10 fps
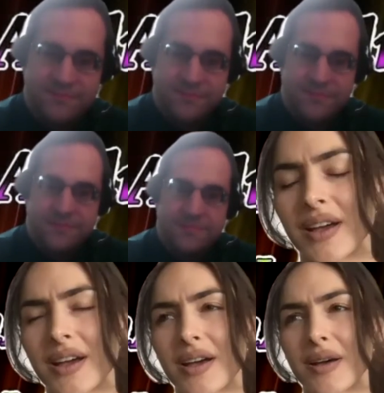No,
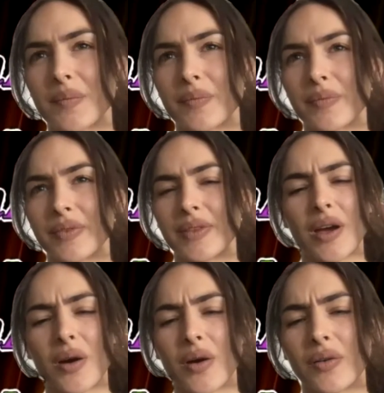
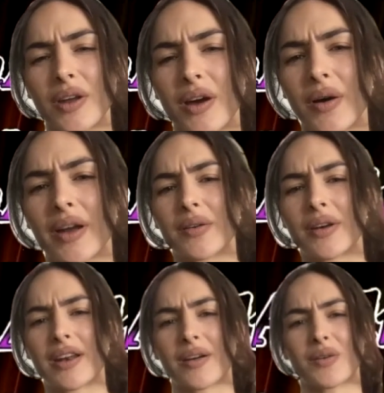
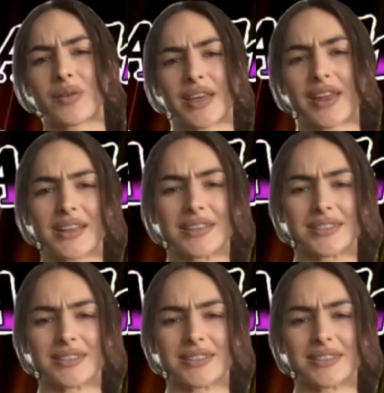I don't know what that is.